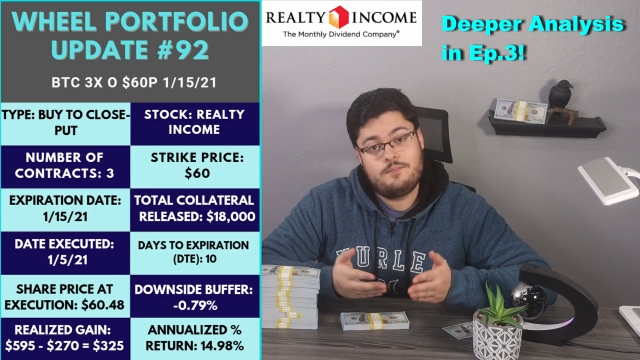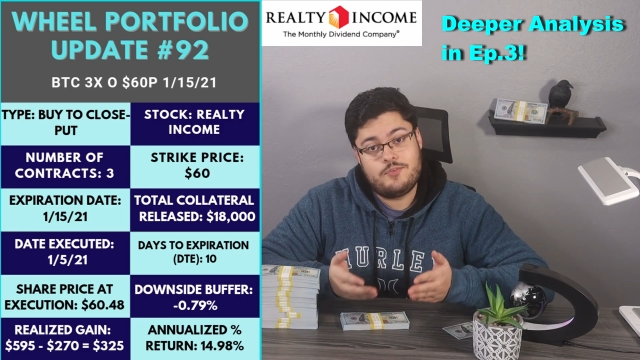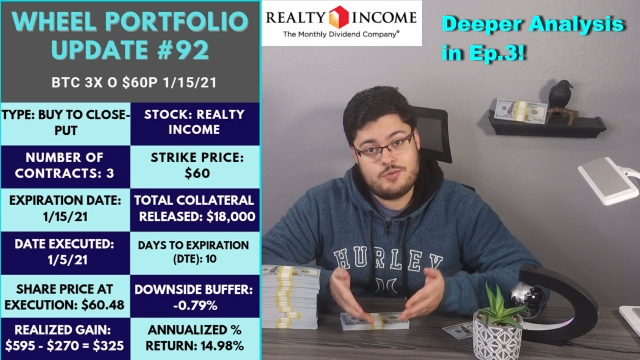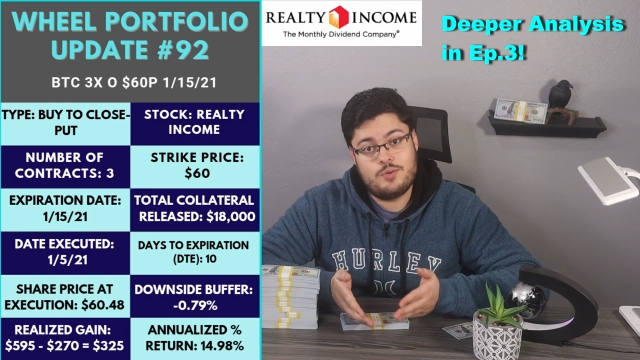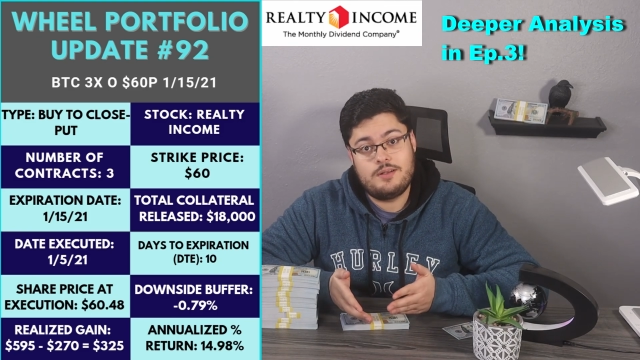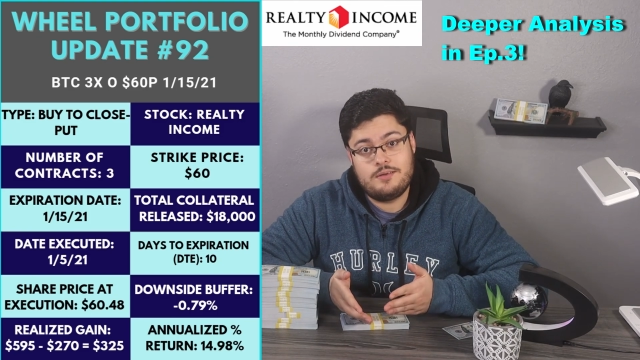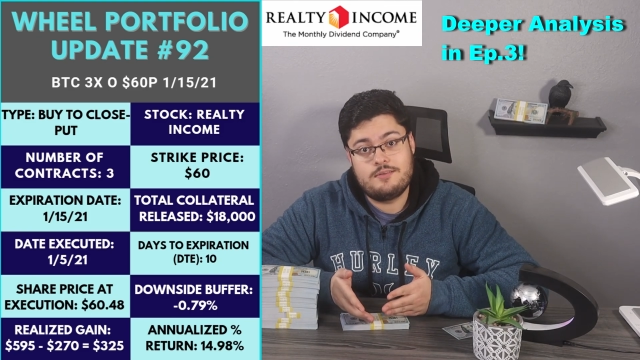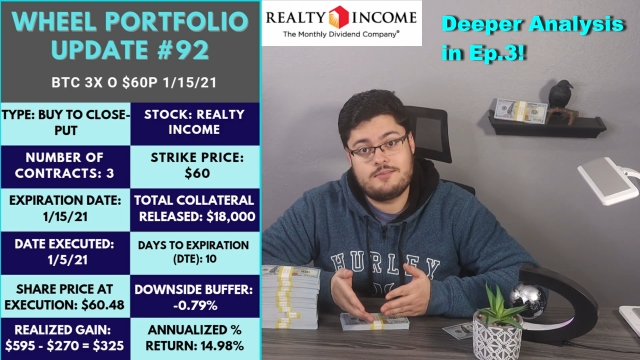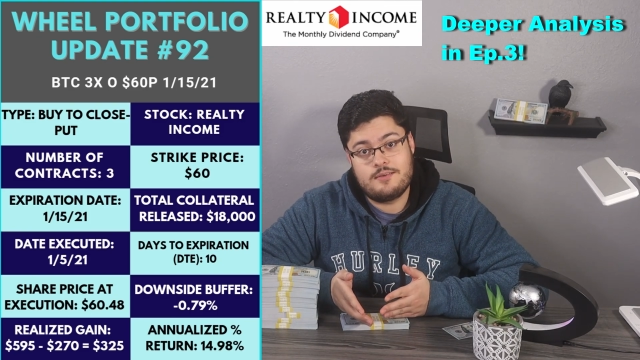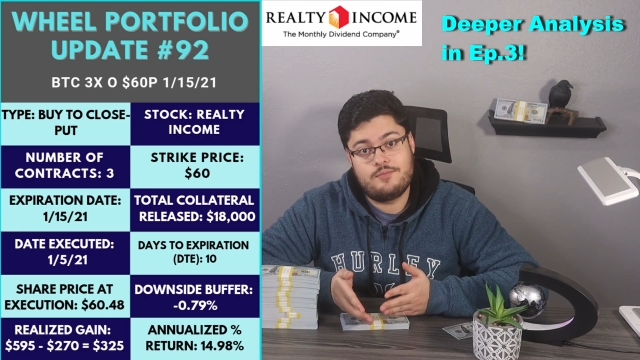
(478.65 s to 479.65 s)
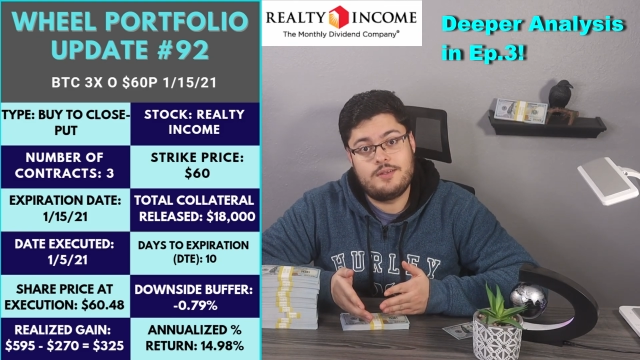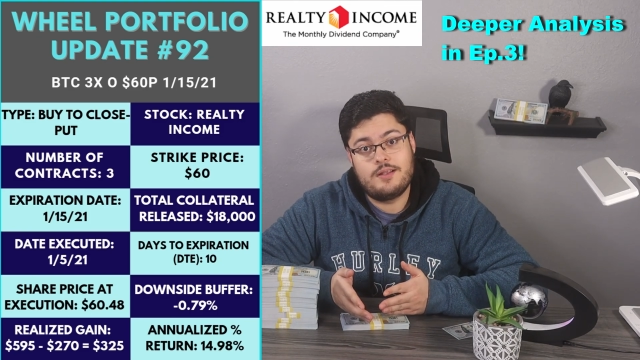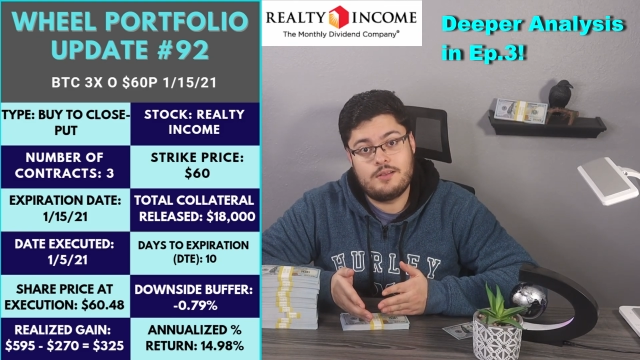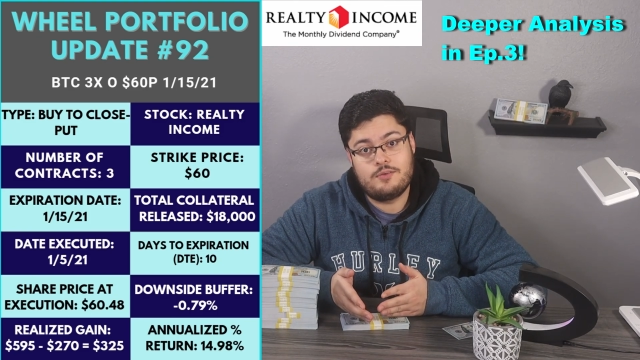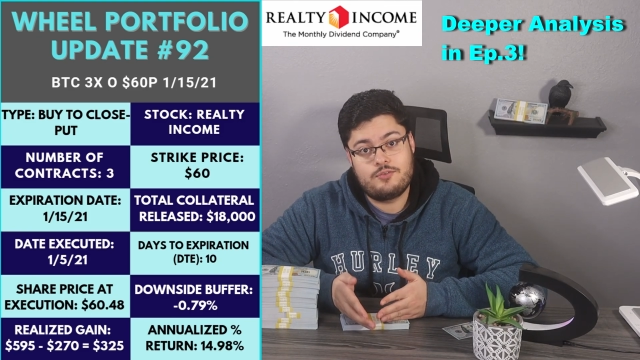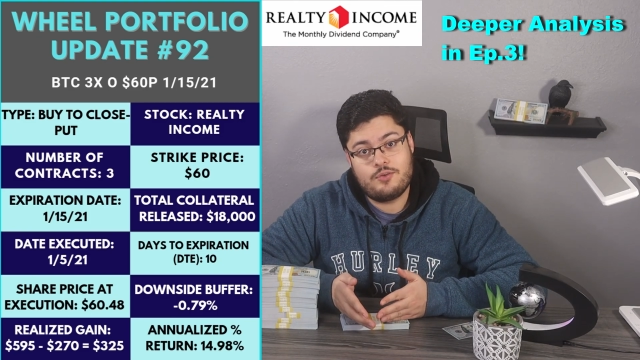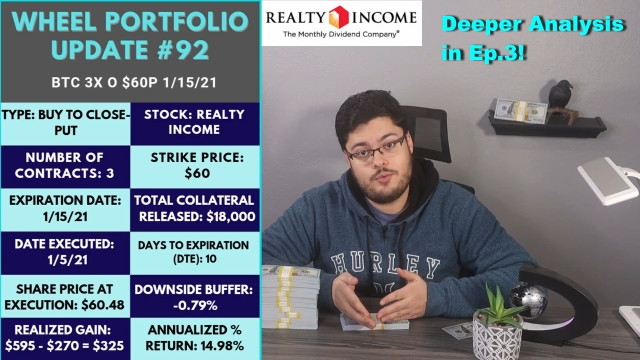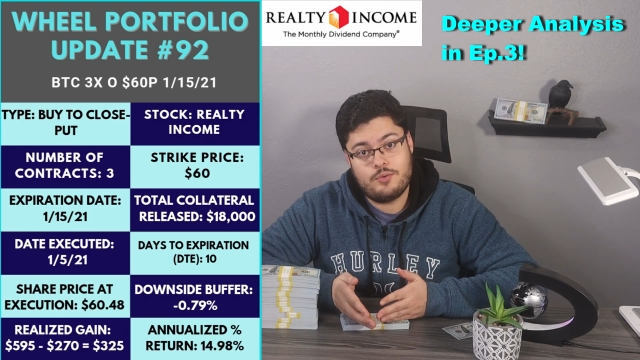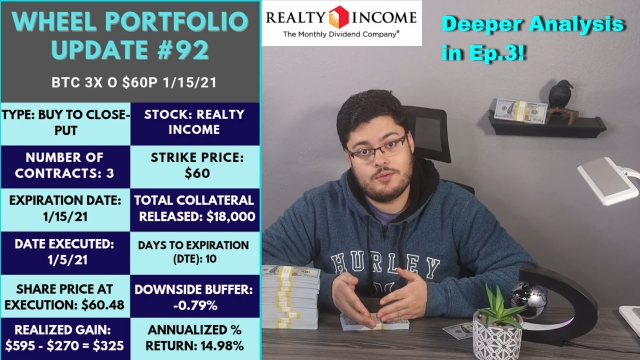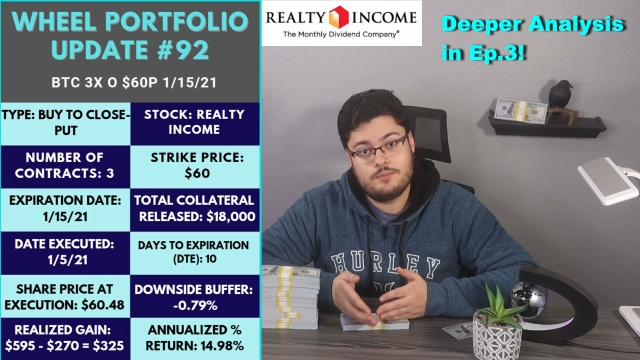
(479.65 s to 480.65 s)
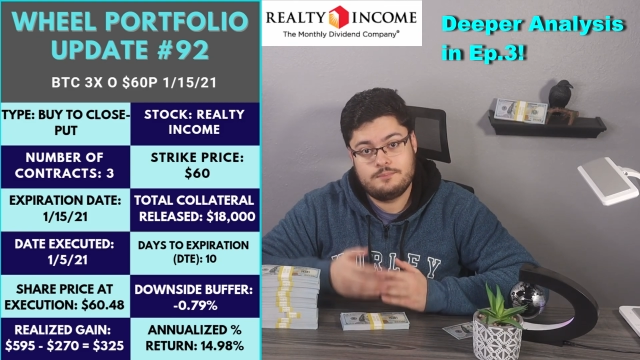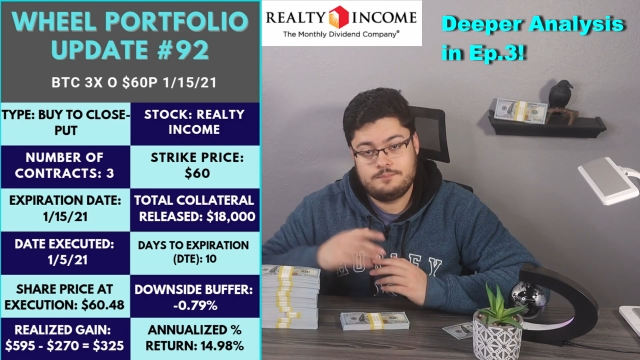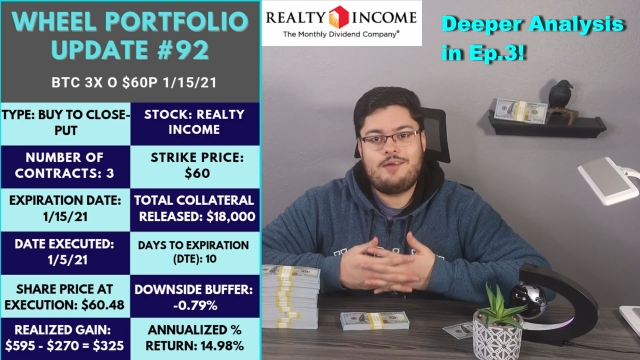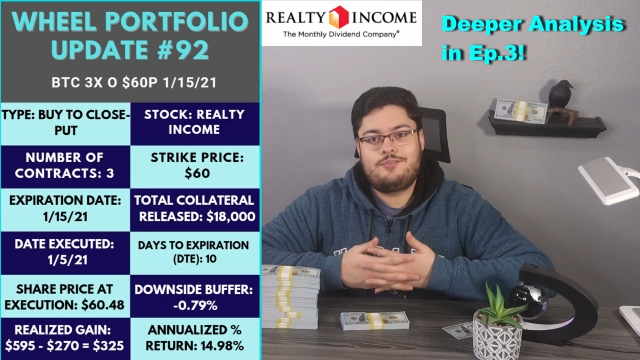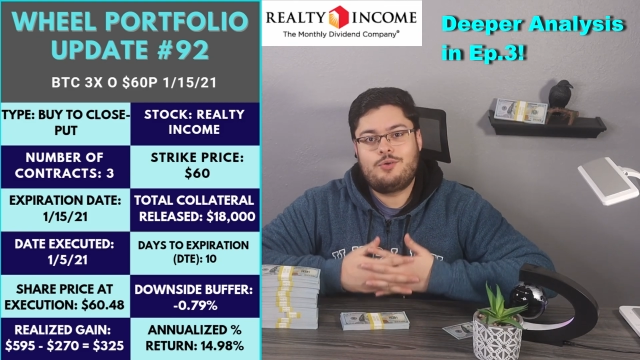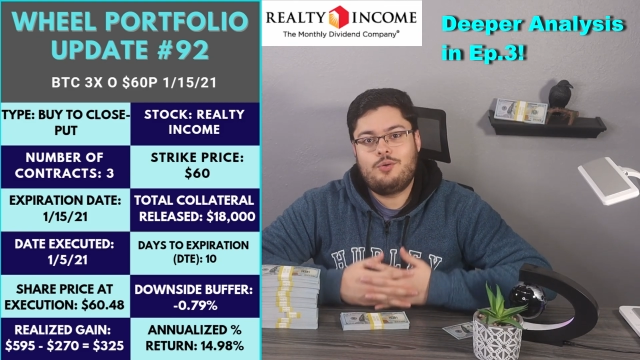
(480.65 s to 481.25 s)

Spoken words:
$270 total, after